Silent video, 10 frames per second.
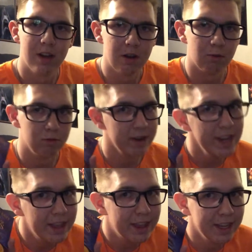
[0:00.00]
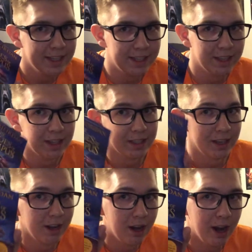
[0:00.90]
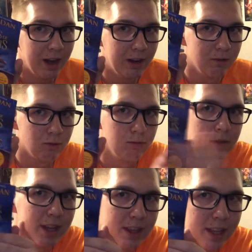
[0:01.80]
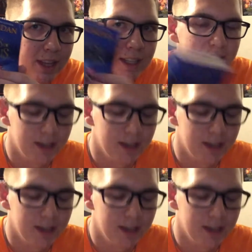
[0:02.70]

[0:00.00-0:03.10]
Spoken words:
Read these things. I read this.